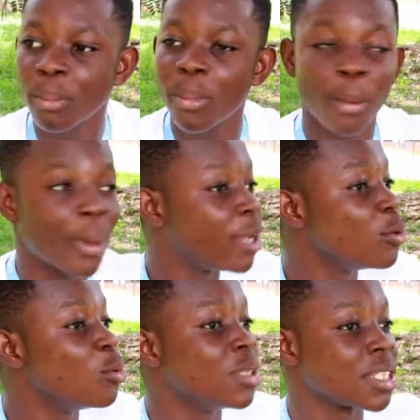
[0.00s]
My mind
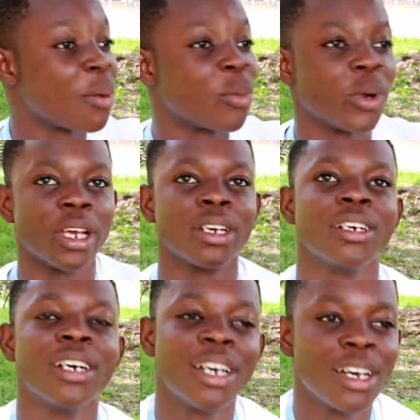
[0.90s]
will be somewhere.
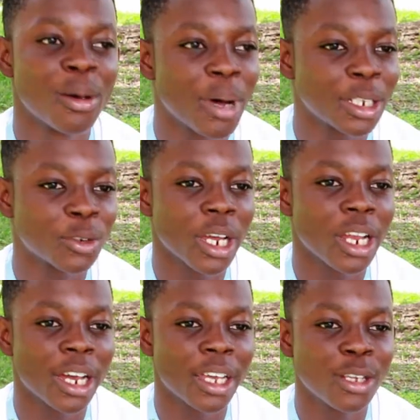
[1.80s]
But right
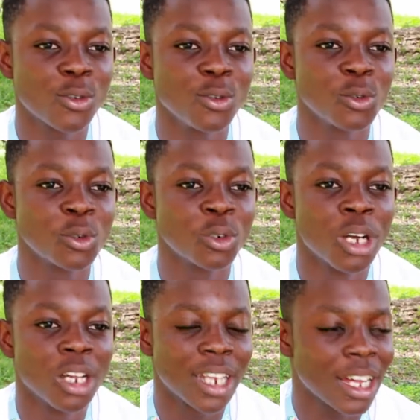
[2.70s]
now, I get to know
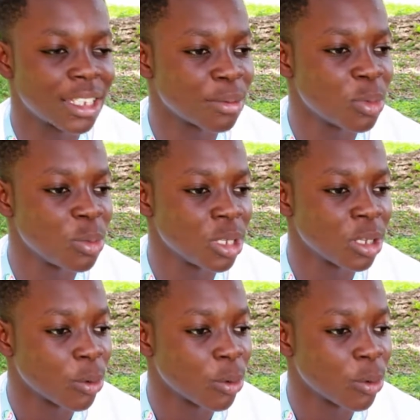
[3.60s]
that maybe